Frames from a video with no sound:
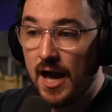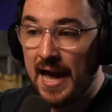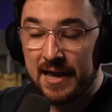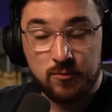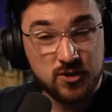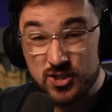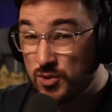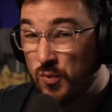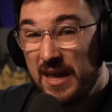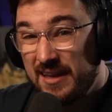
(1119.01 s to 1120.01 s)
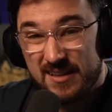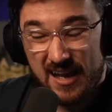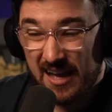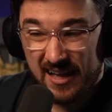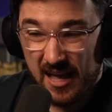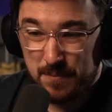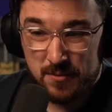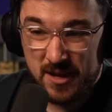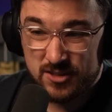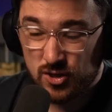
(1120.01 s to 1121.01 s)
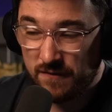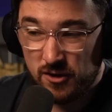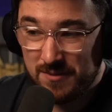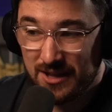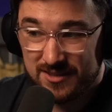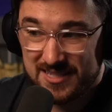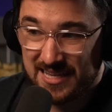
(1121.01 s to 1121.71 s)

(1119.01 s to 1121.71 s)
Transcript: I would just wait a couple months or a few months.